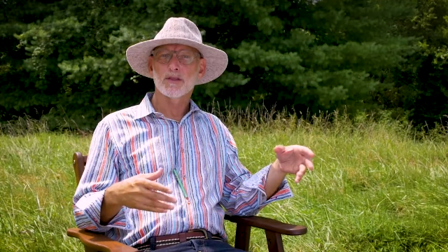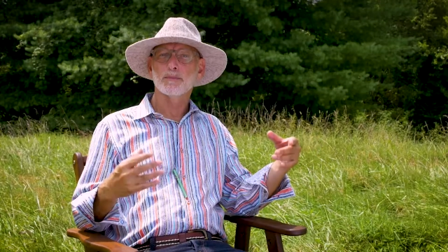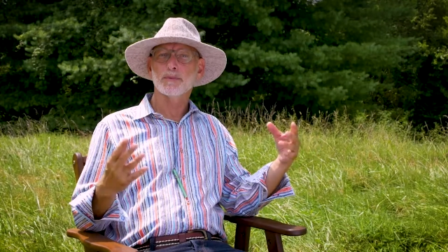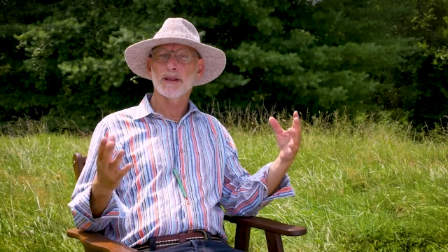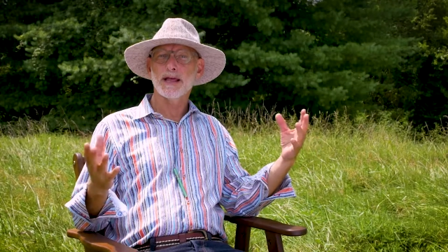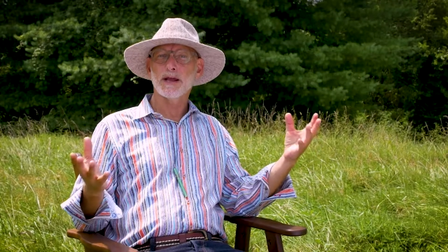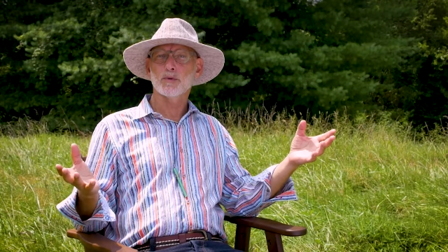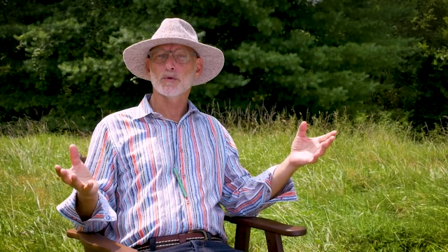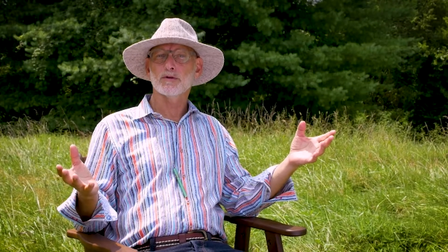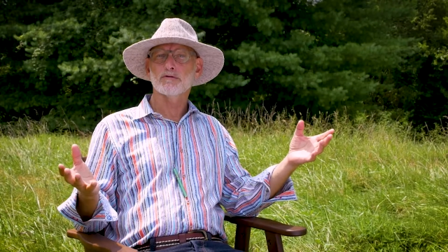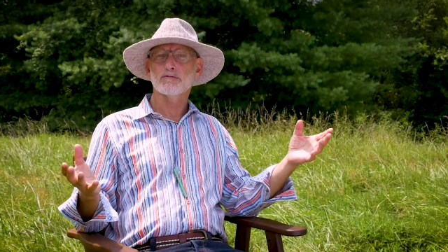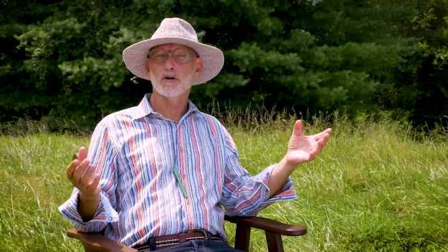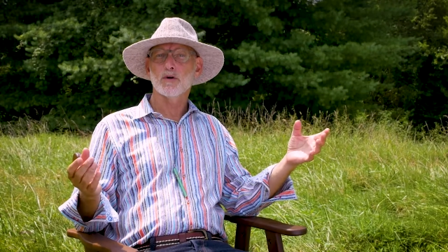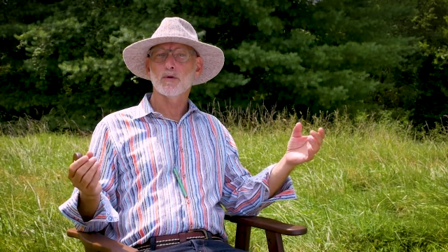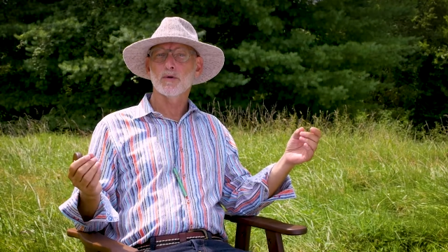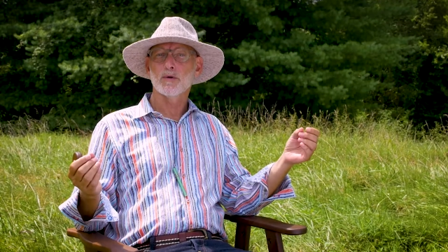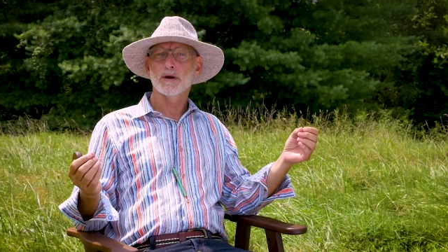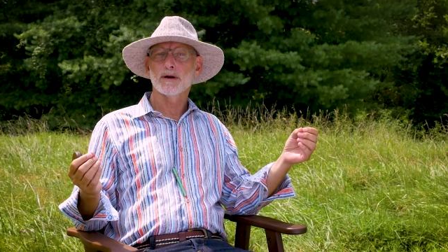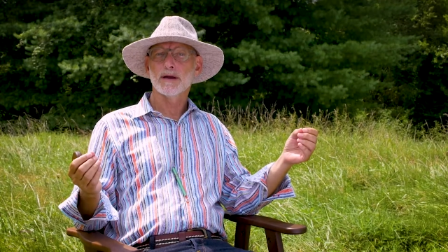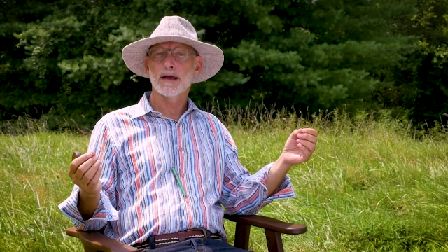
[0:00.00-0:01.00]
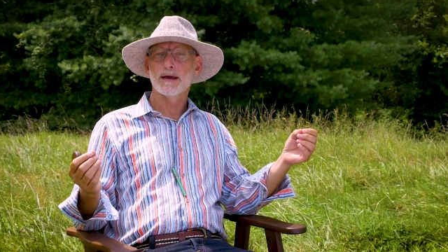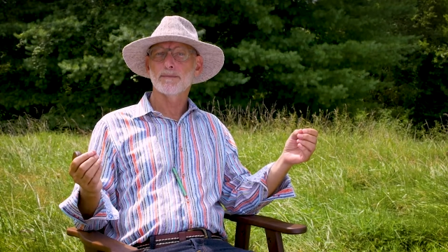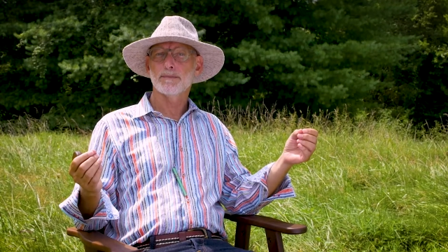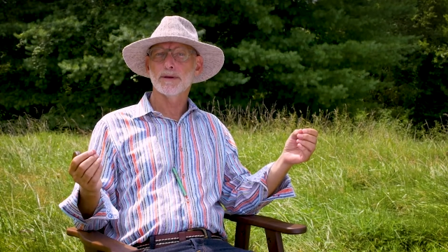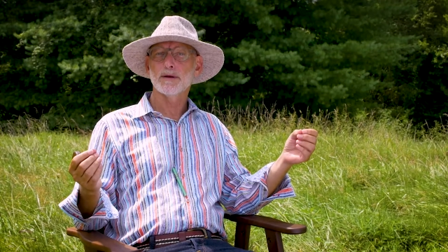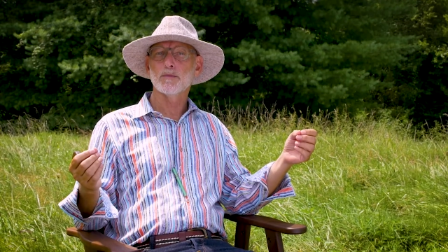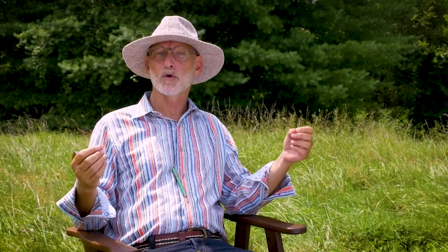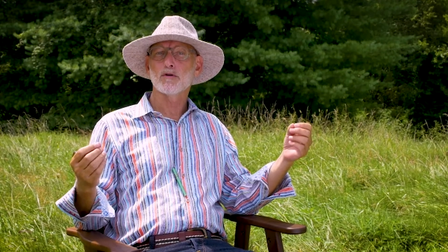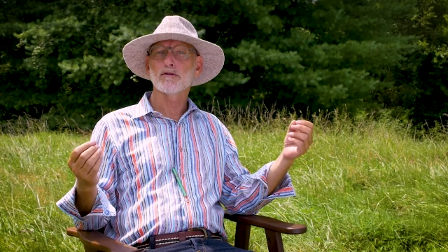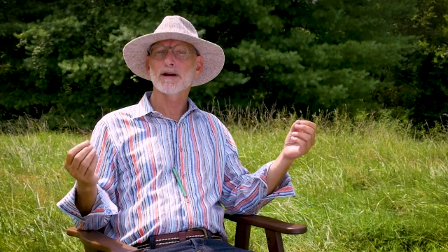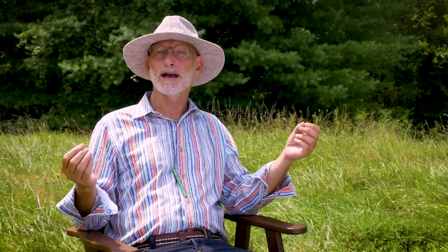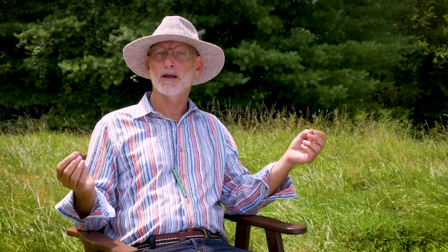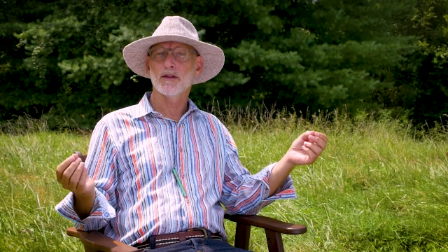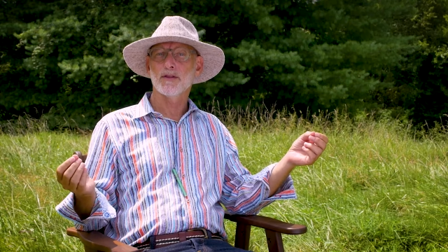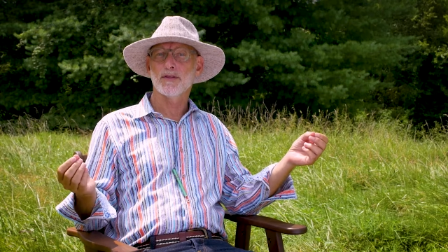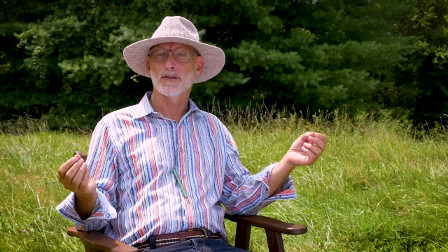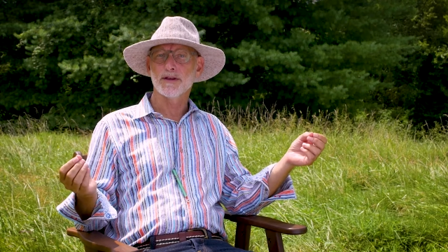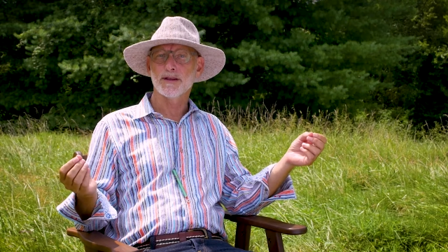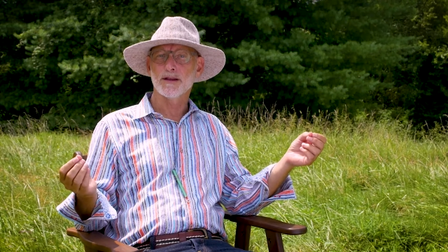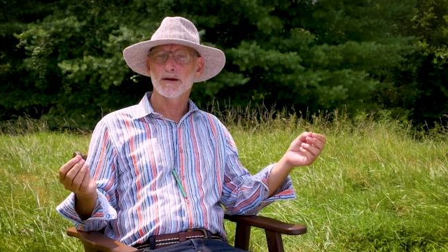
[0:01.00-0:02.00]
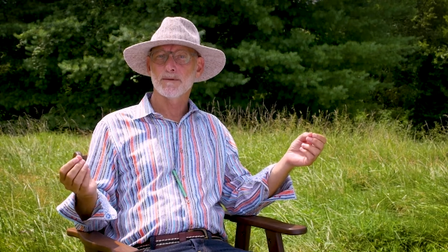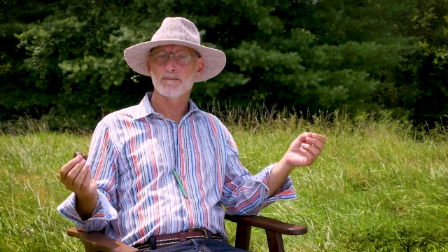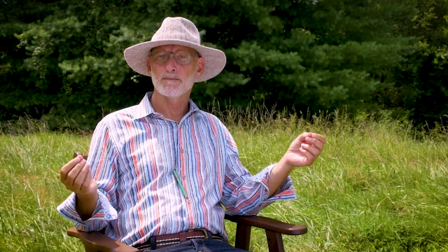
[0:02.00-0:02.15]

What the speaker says: the plant would grow and be more healthy.